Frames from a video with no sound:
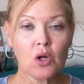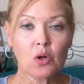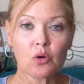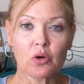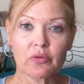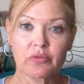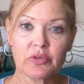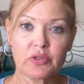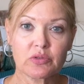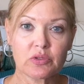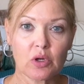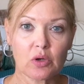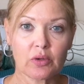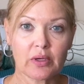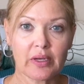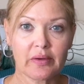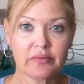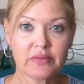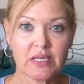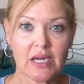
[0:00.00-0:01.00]
or if you don't
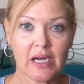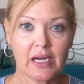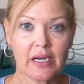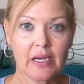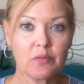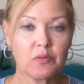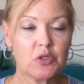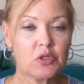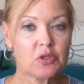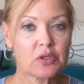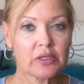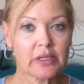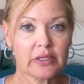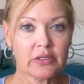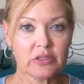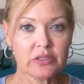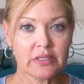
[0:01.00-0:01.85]
have time, you can let your,